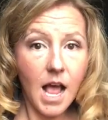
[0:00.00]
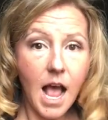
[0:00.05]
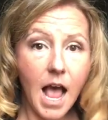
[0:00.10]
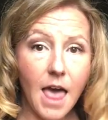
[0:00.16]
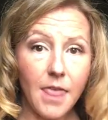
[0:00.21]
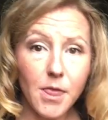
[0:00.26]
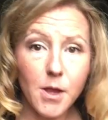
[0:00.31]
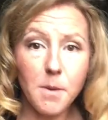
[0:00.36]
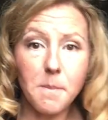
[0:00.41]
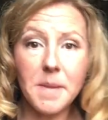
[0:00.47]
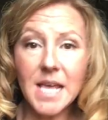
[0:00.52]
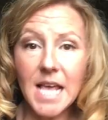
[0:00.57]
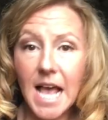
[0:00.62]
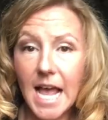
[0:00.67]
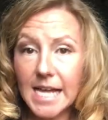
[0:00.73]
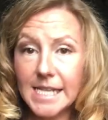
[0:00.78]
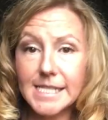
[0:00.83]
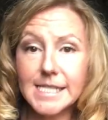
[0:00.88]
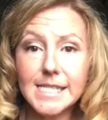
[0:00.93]
on their
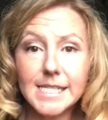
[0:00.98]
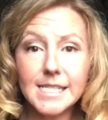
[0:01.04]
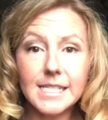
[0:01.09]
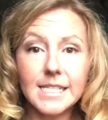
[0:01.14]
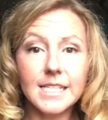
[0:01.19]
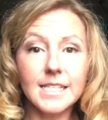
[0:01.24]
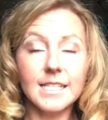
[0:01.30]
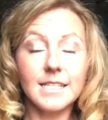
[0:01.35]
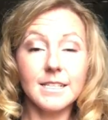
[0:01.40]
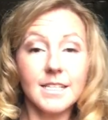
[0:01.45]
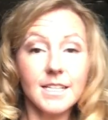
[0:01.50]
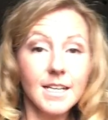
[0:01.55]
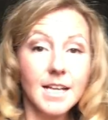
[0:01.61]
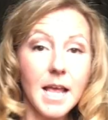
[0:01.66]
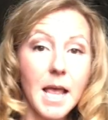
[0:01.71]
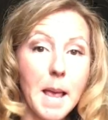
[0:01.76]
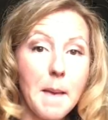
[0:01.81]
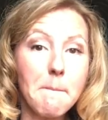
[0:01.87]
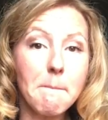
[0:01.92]
behinds
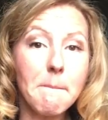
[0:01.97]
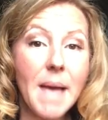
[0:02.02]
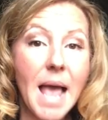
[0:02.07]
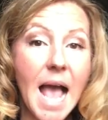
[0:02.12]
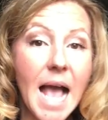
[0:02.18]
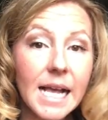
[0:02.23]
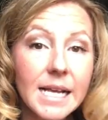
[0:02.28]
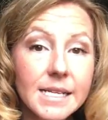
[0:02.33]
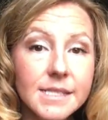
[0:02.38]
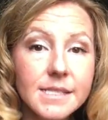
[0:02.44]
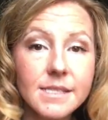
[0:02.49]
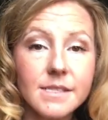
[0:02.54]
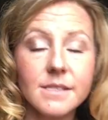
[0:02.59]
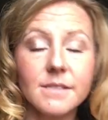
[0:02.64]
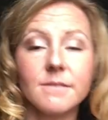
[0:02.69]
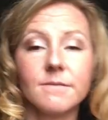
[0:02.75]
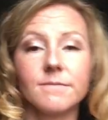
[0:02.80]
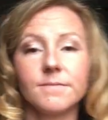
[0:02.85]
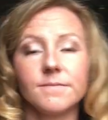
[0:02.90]
and
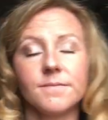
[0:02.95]
backs?